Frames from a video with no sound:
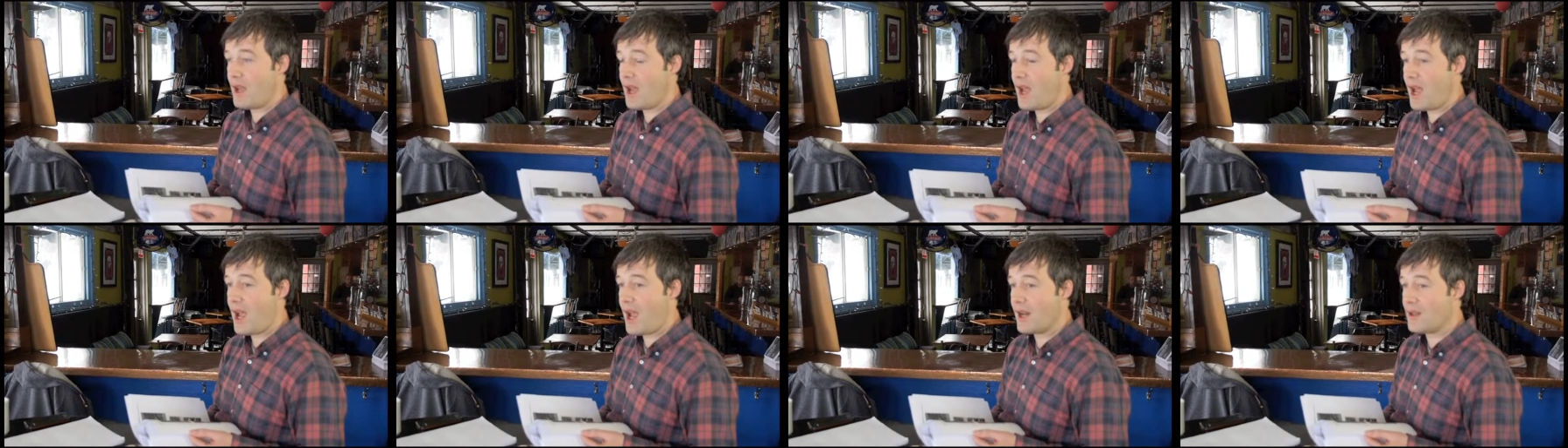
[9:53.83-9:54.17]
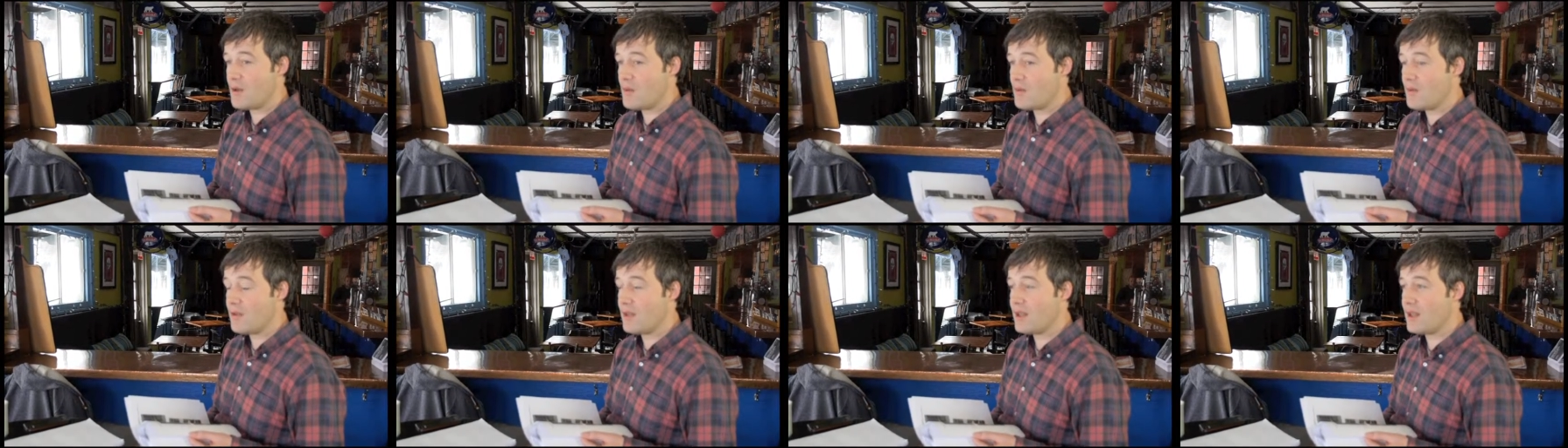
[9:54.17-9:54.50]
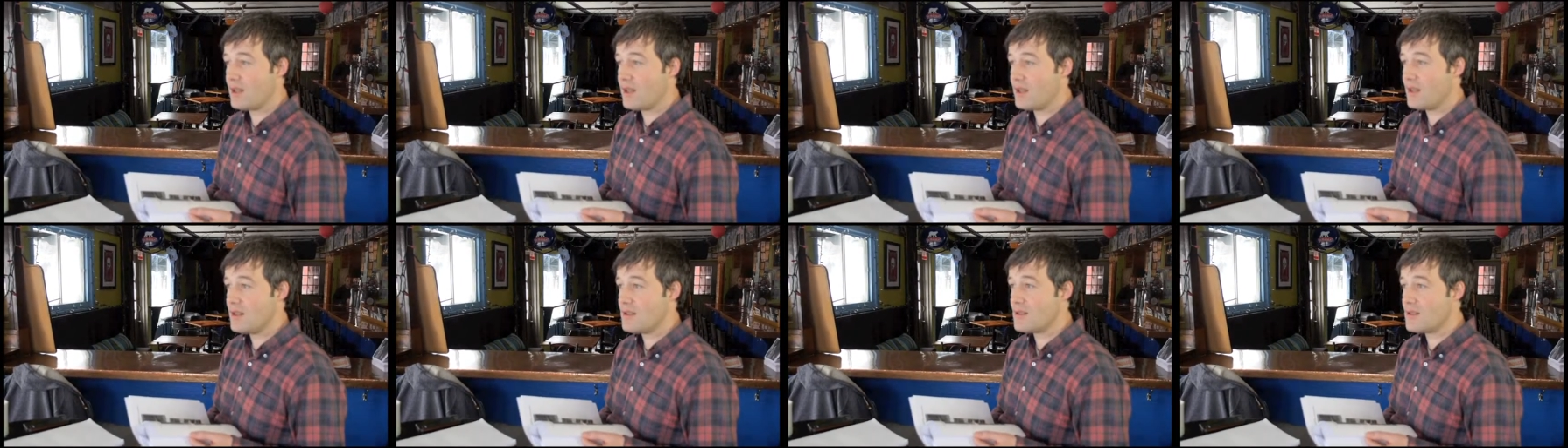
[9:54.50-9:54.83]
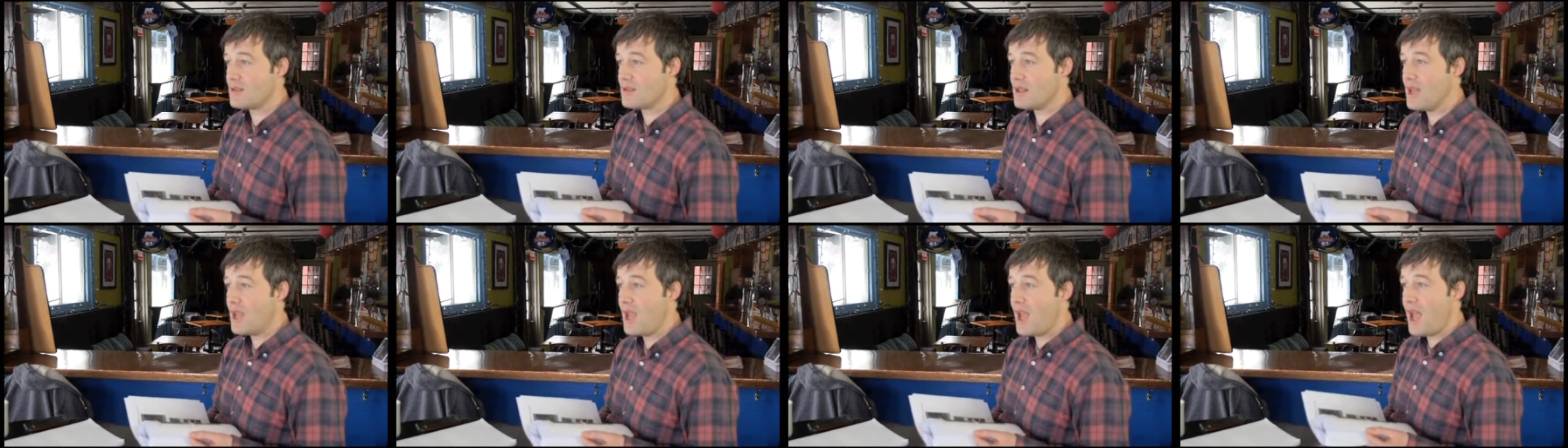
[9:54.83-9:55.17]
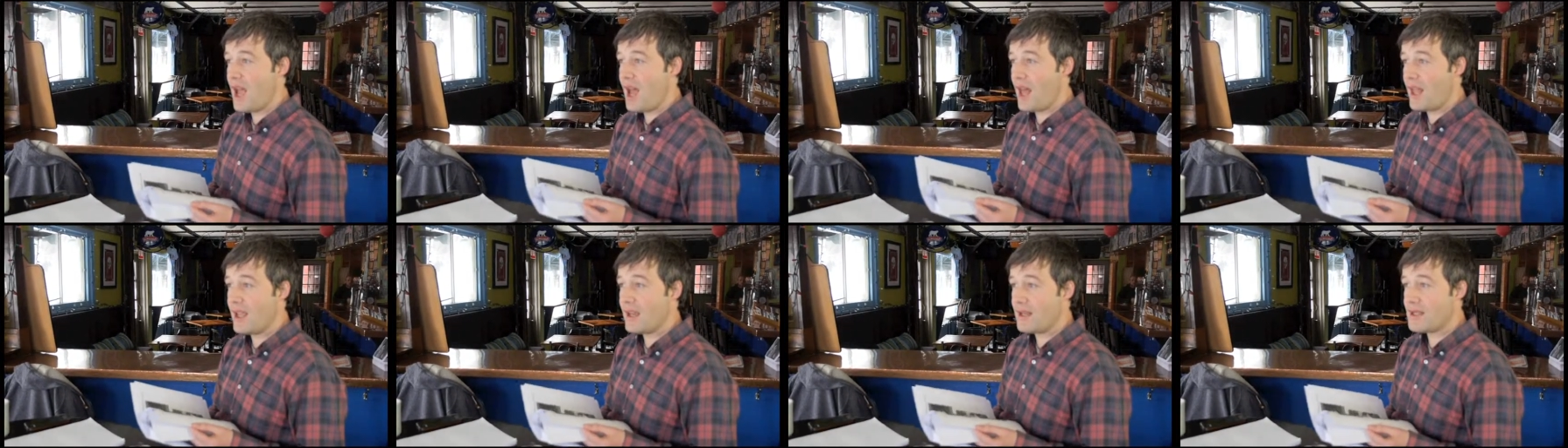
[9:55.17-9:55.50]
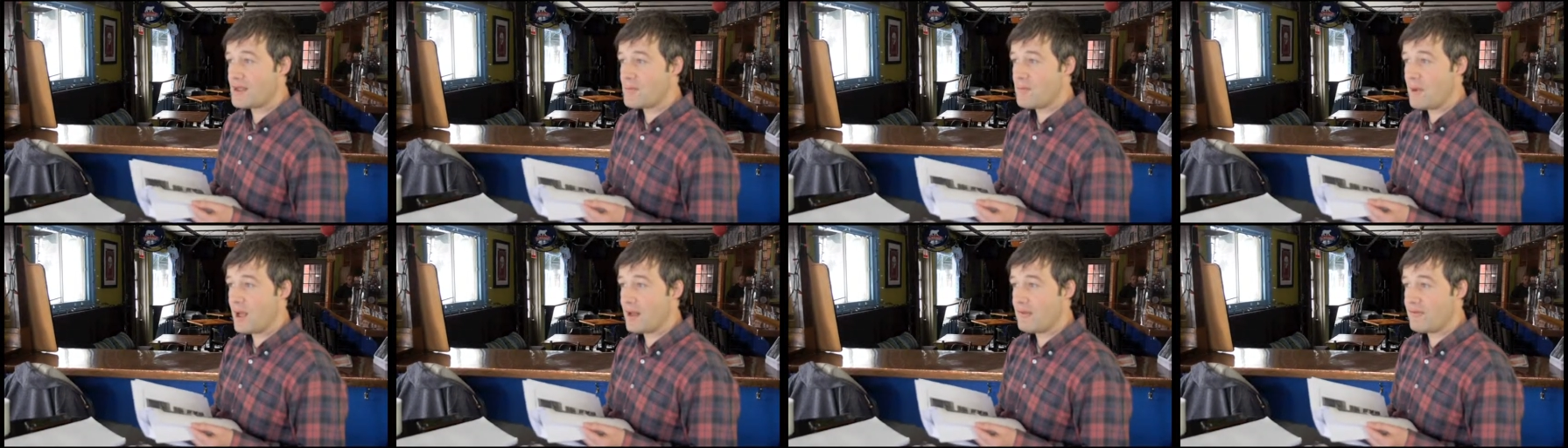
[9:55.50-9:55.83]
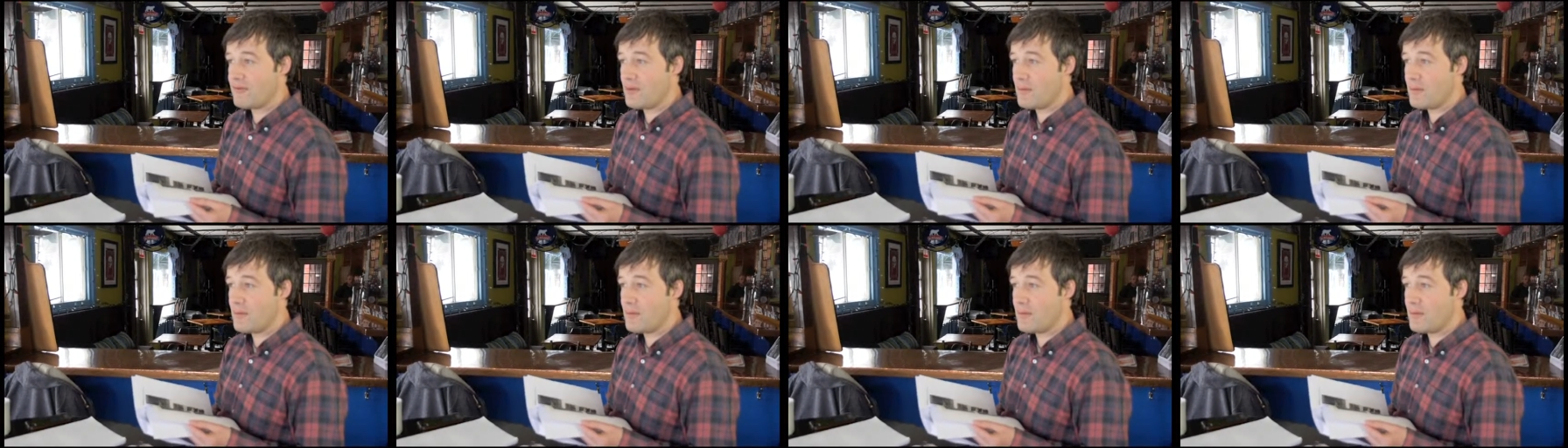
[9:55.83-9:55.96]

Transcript: I don't think it is. I think it's bad